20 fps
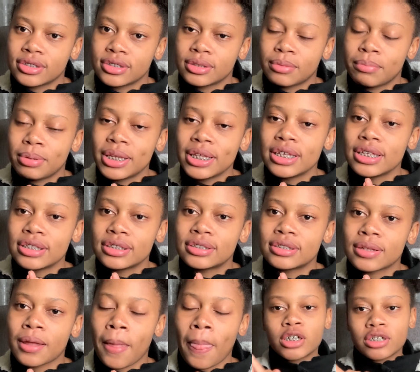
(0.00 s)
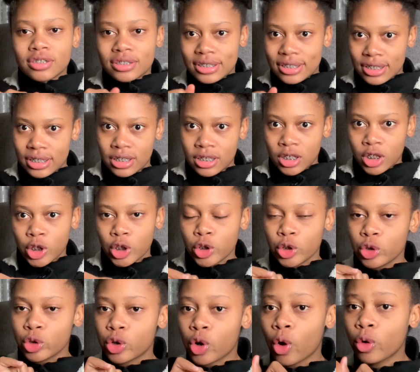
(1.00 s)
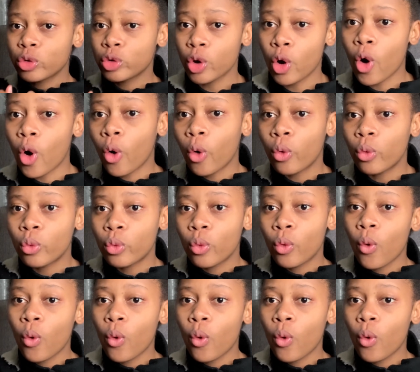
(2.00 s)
Please. Firstly, you don't know